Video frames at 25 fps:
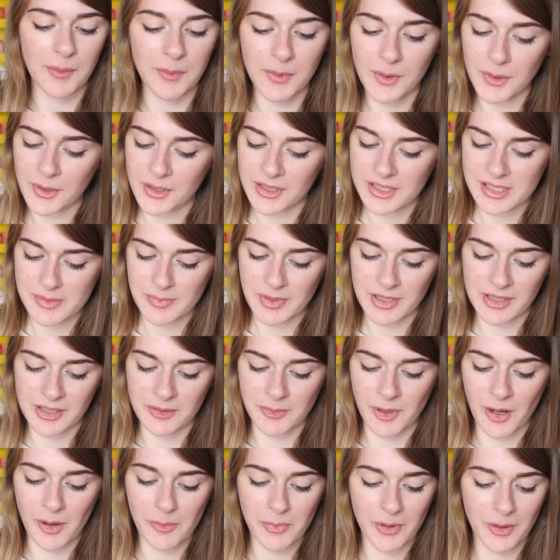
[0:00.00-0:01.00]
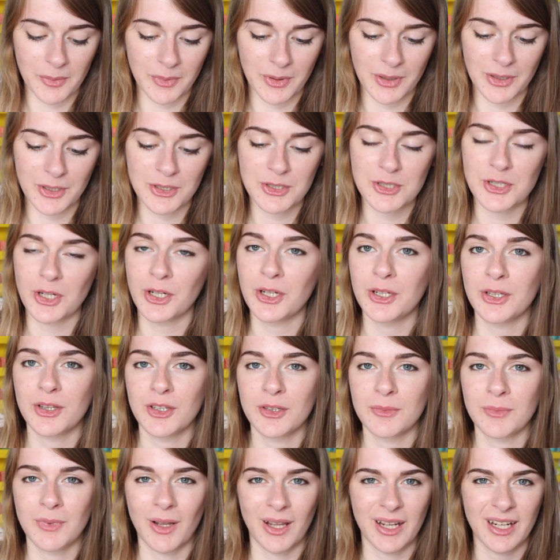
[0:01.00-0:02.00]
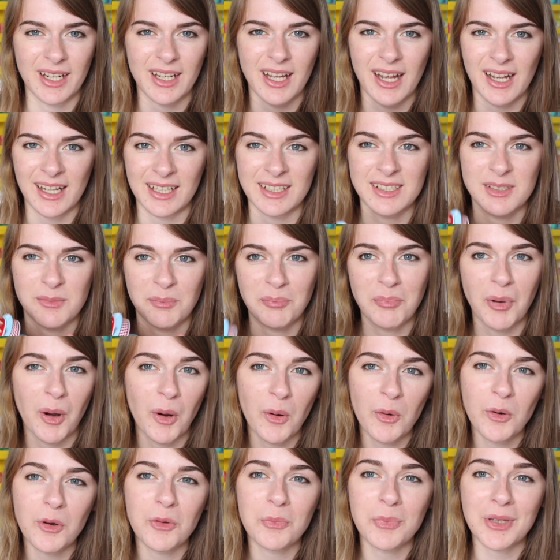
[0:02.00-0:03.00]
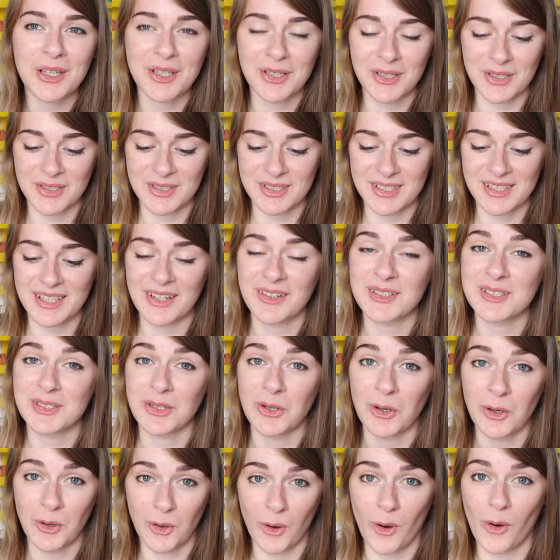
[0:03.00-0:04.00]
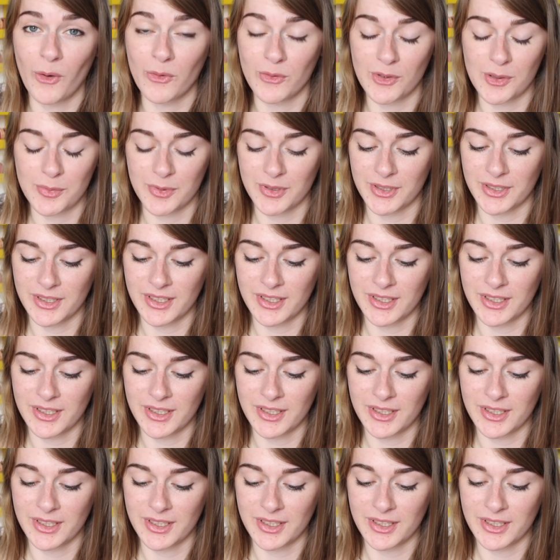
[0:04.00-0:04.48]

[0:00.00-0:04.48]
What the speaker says: I'm not going to split them up, I'm going to show you them like as a bulk because there is a lot of ribbon